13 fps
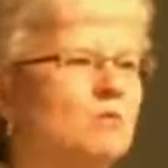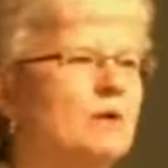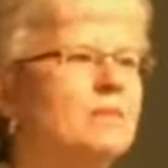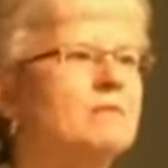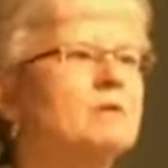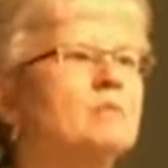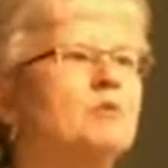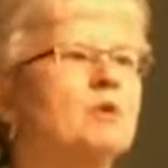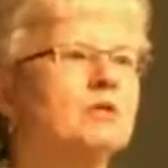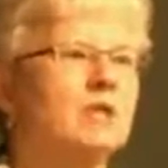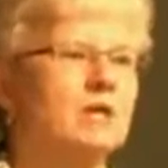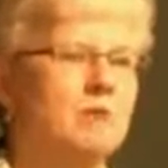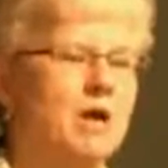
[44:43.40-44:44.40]
the report
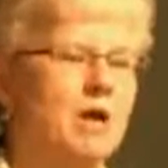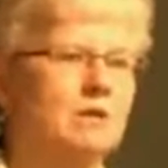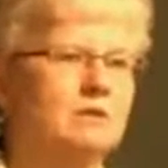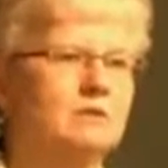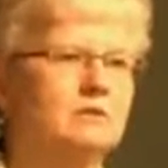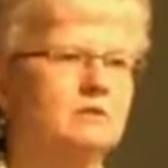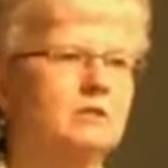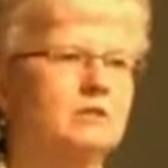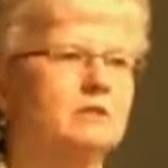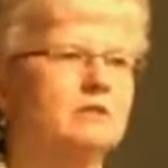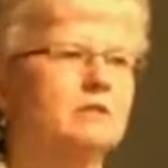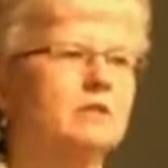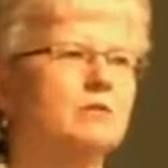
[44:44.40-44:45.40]
came out,
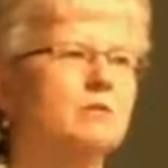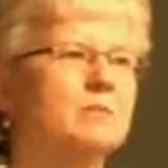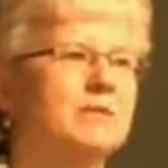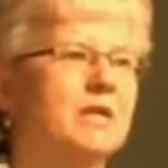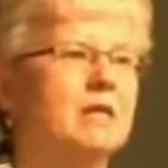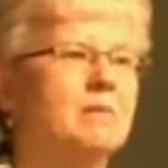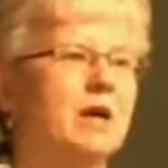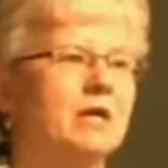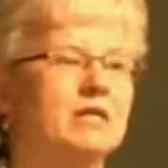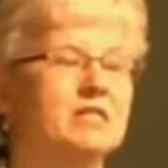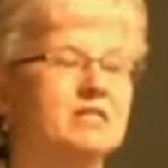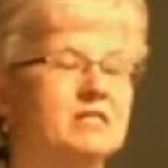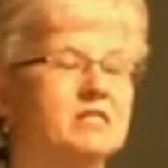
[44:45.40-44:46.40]
it came out as
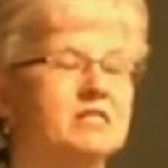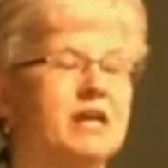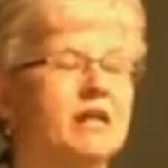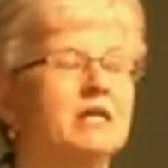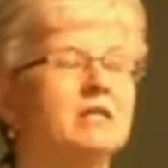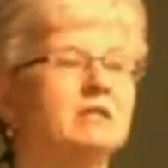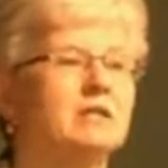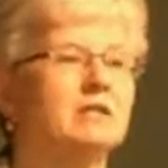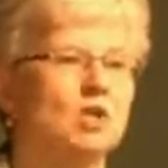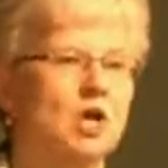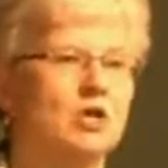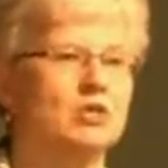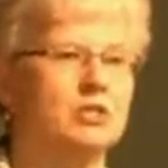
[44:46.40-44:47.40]
the second
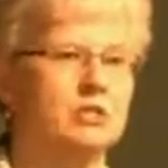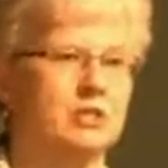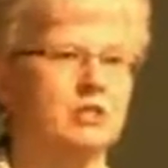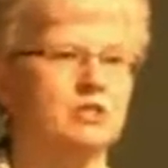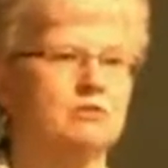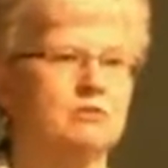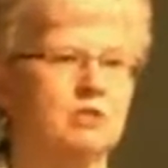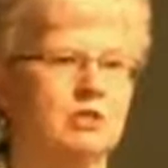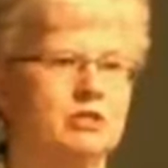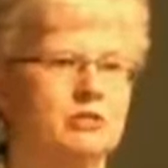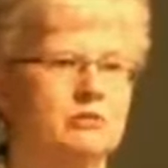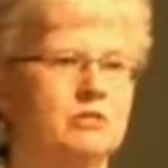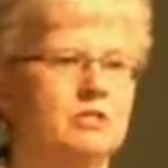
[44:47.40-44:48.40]
largest industry cluster
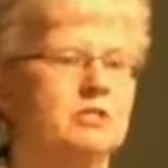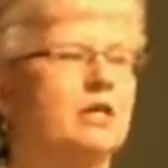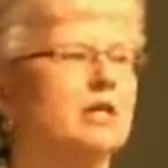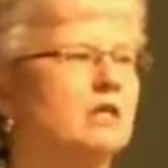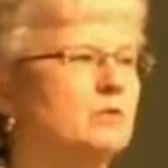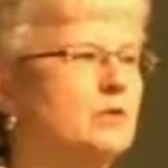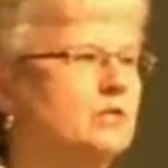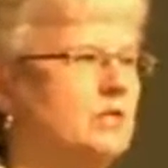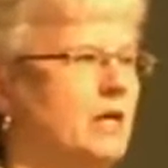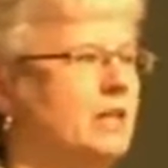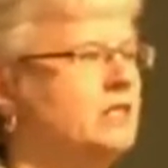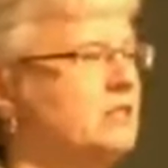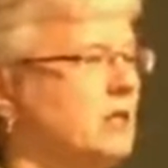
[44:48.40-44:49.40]
in the state of Louisiana,
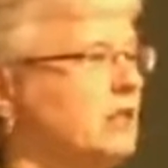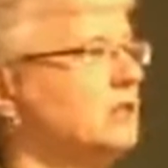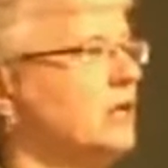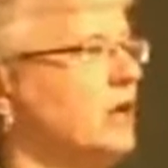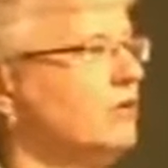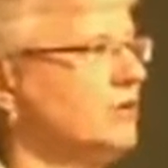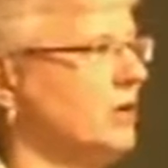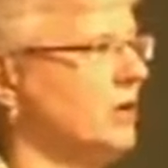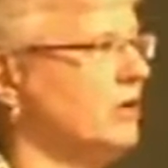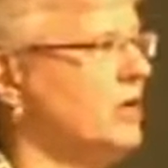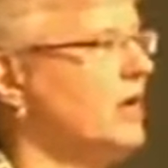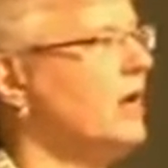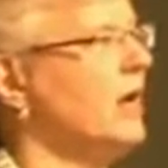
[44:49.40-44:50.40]
second to healthcare.
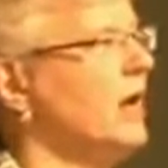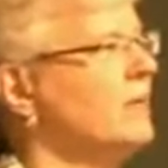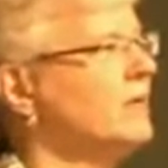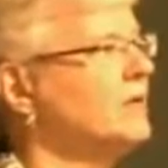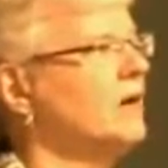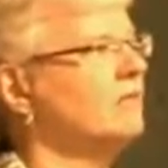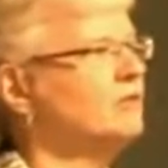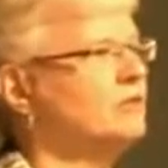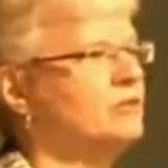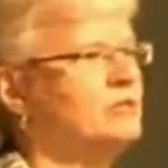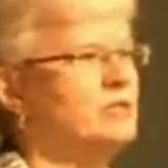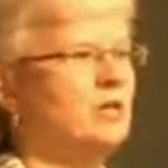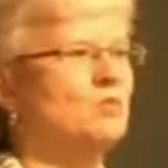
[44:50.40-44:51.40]
And the governor
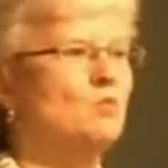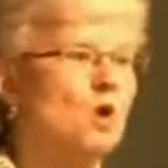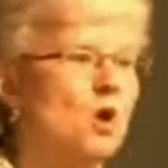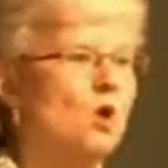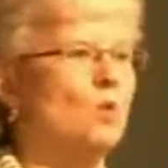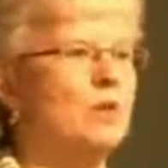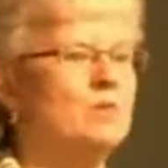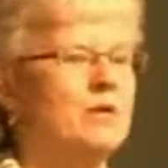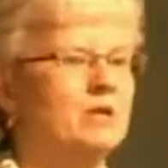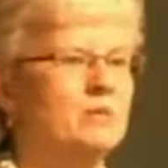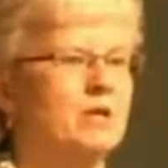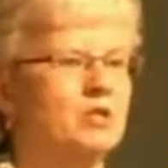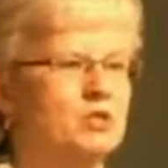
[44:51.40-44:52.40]
said, whoa, we better
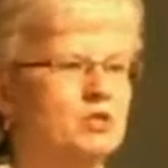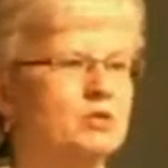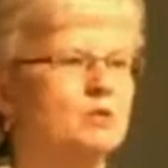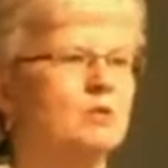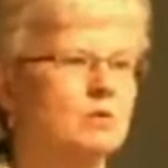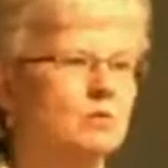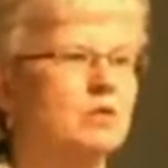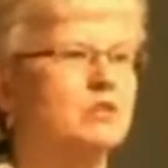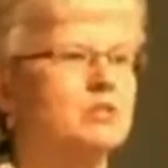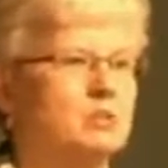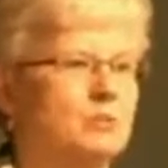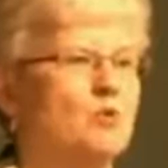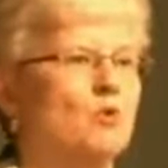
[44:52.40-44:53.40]
make sure we're really
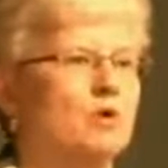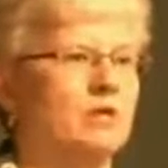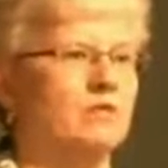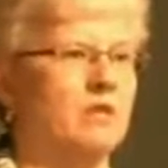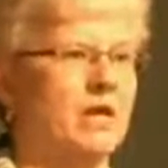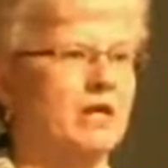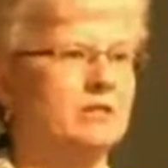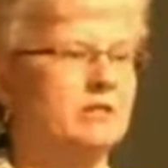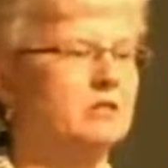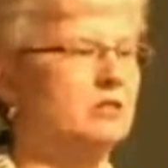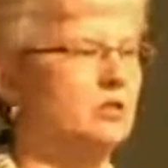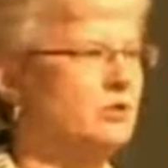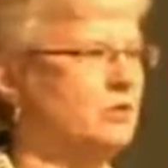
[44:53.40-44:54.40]
supporting the assets
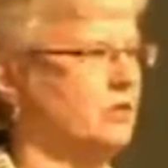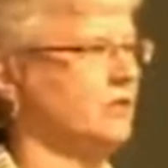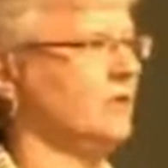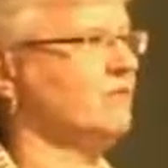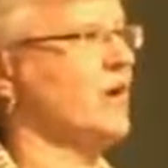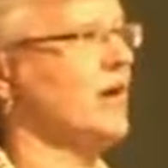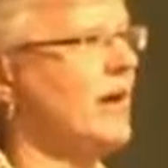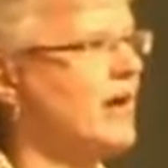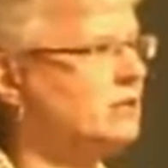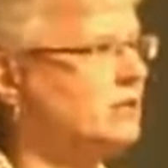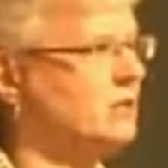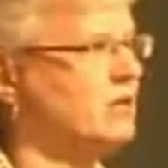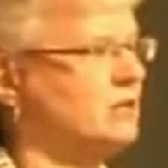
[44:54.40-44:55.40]
here, that they've got
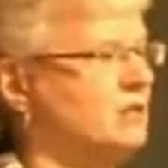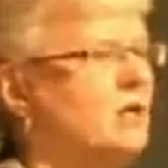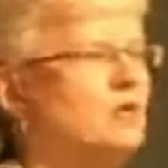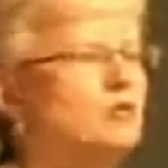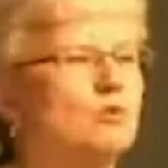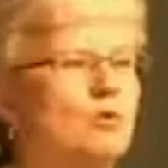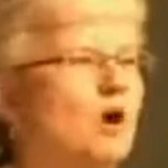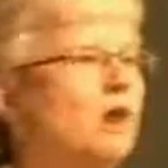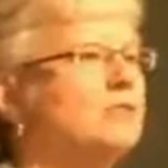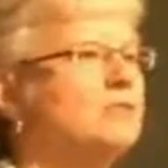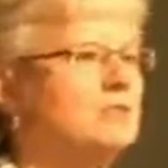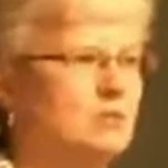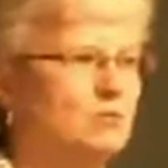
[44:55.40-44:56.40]
access to all the
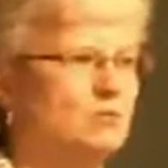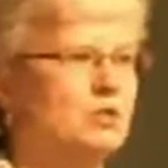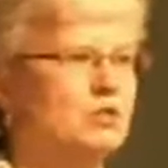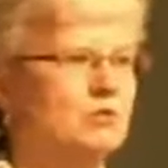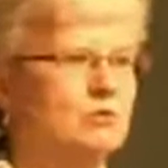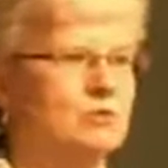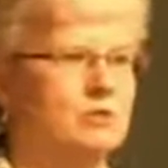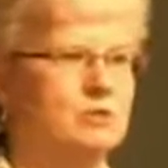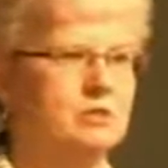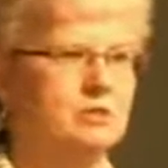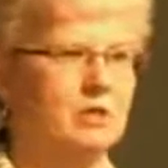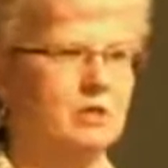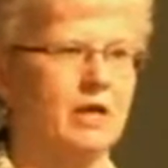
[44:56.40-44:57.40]
same resources
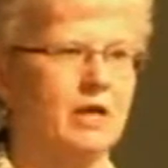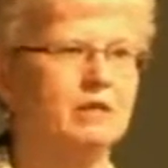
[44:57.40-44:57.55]
and